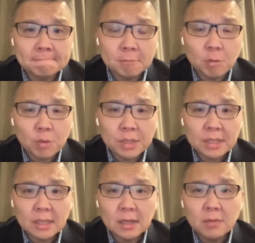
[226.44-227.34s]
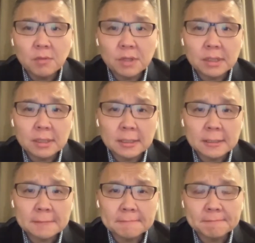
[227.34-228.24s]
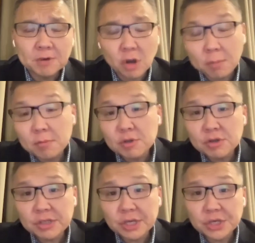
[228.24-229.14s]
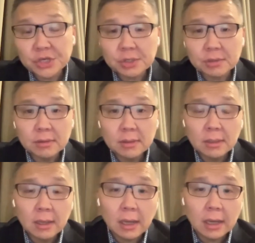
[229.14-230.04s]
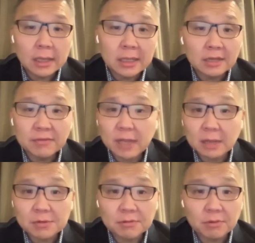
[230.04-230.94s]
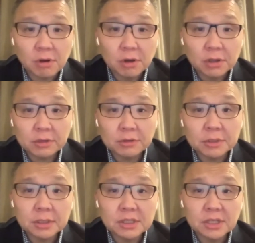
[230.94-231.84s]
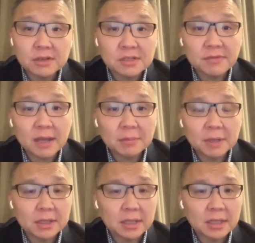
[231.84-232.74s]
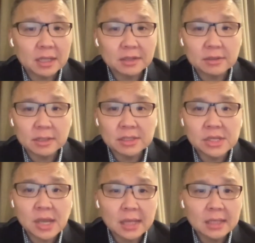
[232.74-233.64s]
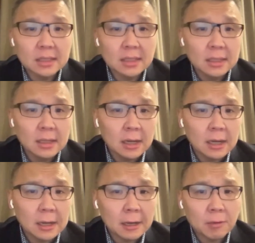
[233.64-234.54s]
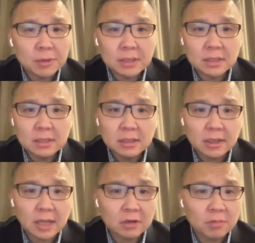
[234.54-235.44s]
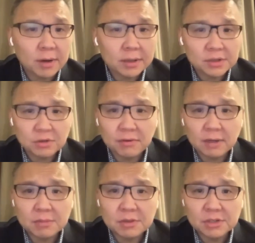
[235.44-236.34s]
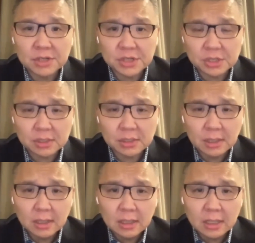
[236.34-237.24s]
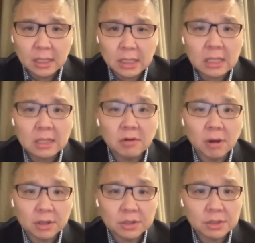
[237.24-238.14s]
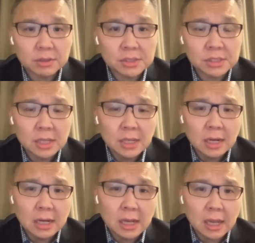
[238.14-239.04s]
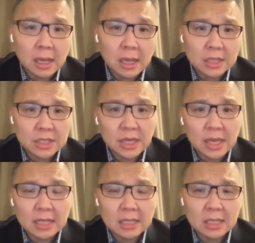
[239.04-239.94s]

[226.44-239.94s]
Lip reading: with copper mineralization in different types of the rock, including silicified magnetite-altered andesite with chalcopyrite sulfide mineralization in the rock. So it's again